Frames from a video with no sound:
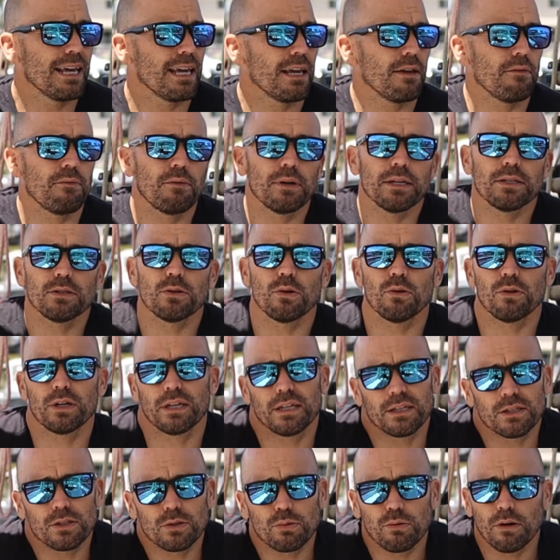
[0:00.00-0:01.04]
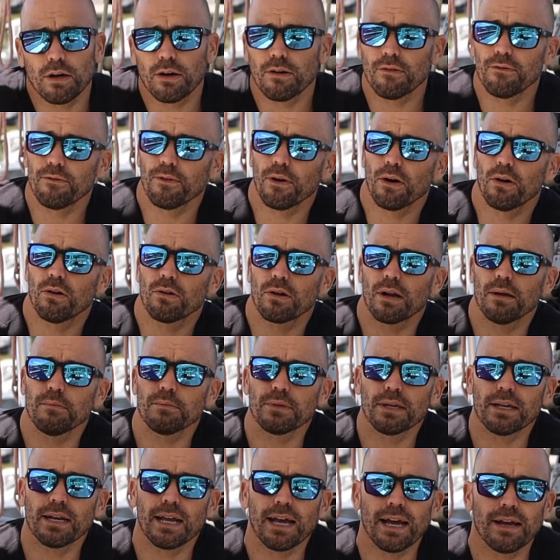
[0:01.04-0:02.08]
if we're talking 12 volt,
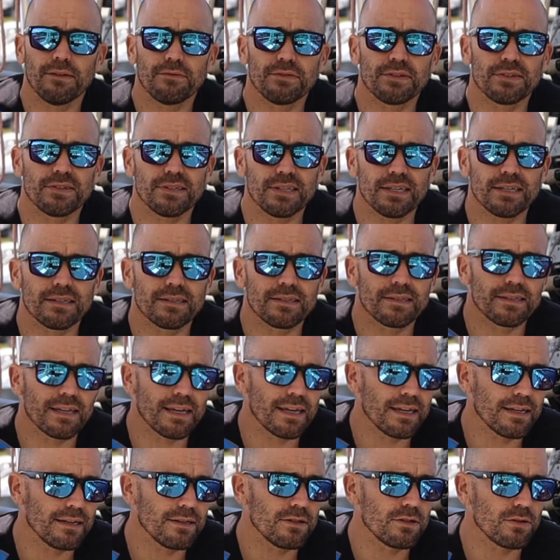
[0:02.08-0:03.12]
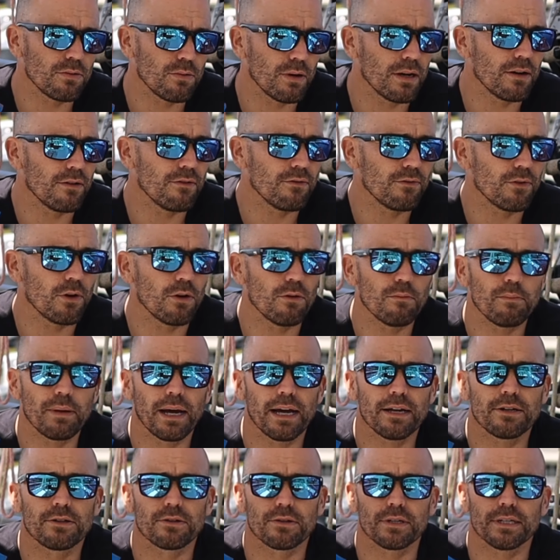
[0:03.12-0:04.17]
I'm gonna have 16 12 volt
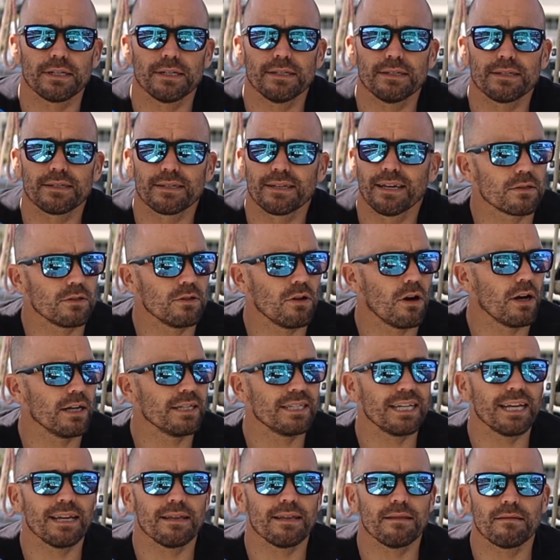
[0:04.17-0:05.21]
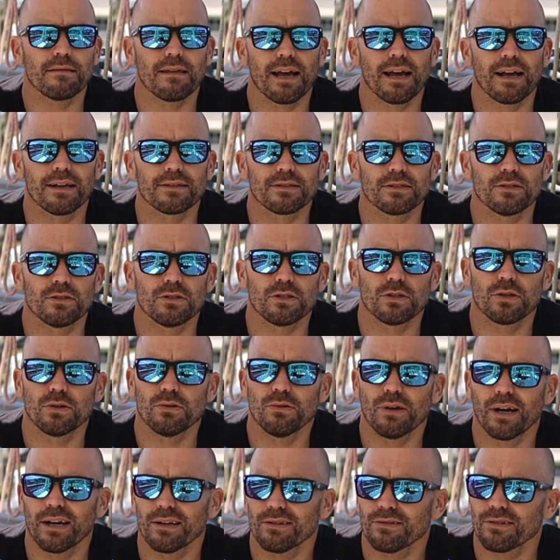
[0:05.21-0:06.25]
batteries.
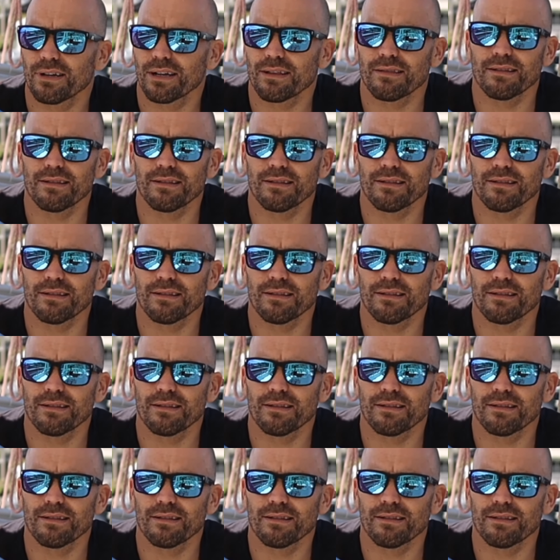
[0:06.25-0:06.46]
19,200, I